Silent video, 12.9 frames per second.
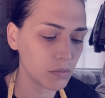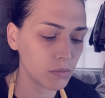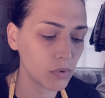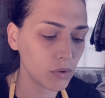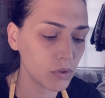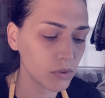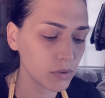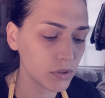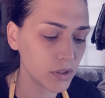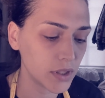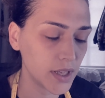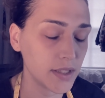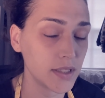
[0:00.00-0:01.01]

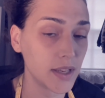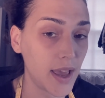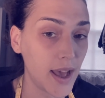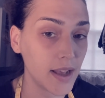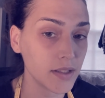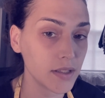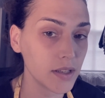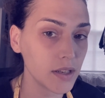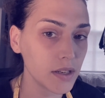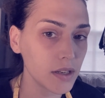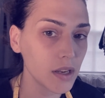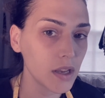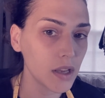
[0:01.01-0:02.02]
mold gets
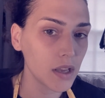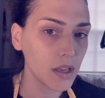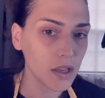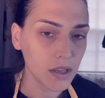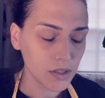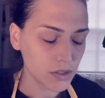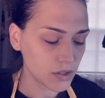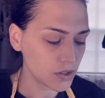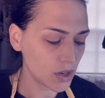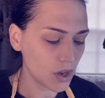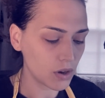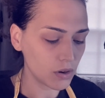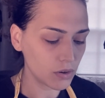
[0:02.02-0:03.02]
casted.
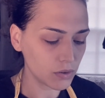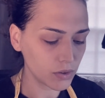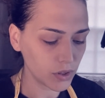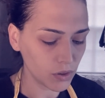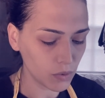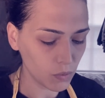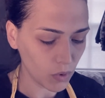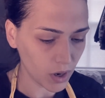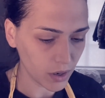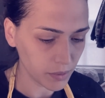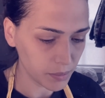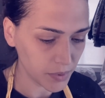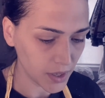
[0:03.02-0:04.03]
So you
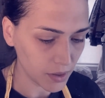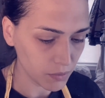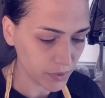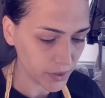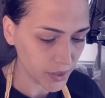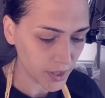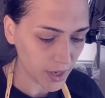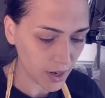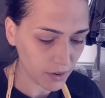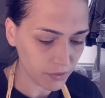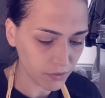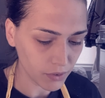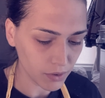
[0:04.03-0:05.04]
wanna be really
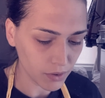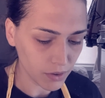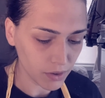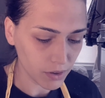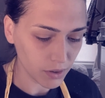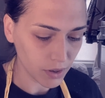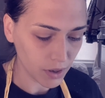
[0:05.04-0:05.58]
careful